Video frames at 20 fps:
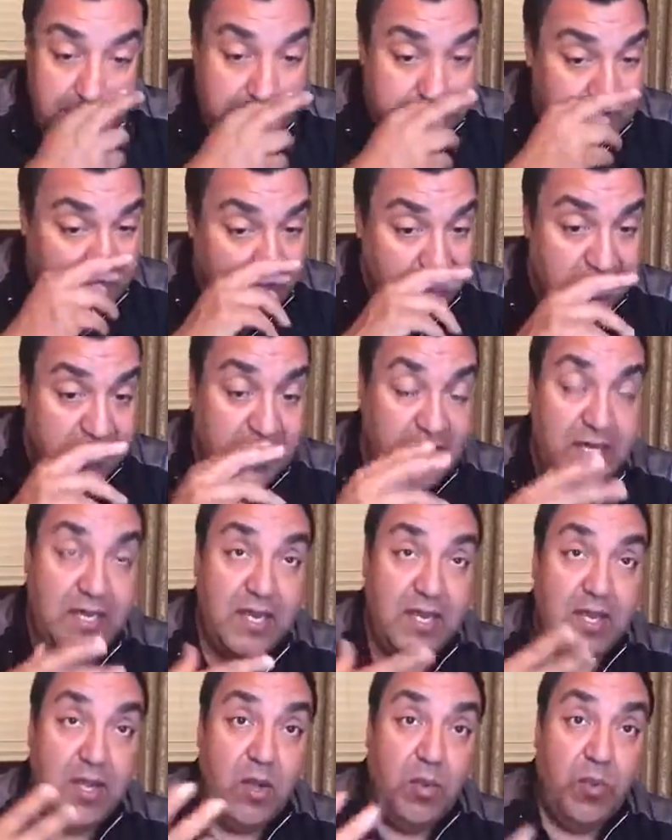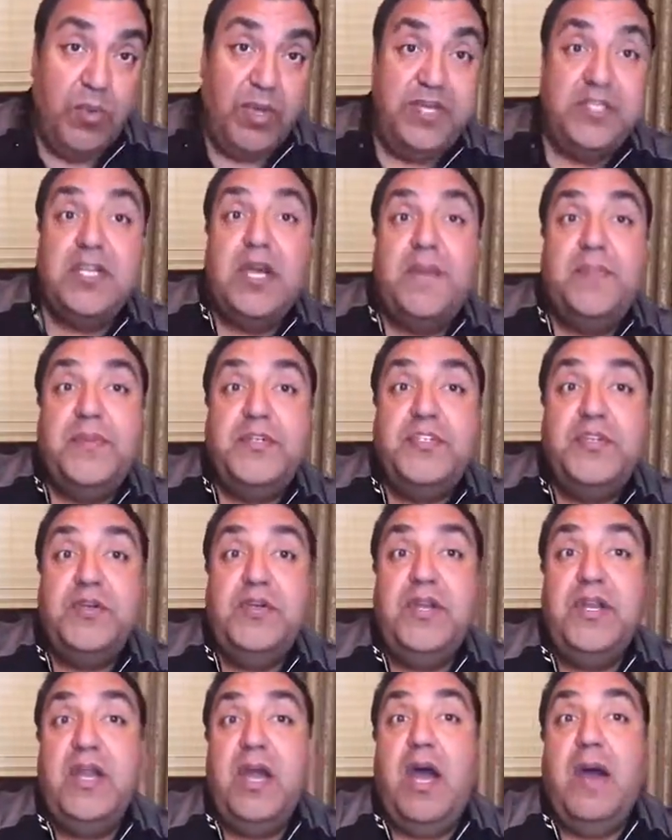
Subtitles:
And so I say, what is opportunity?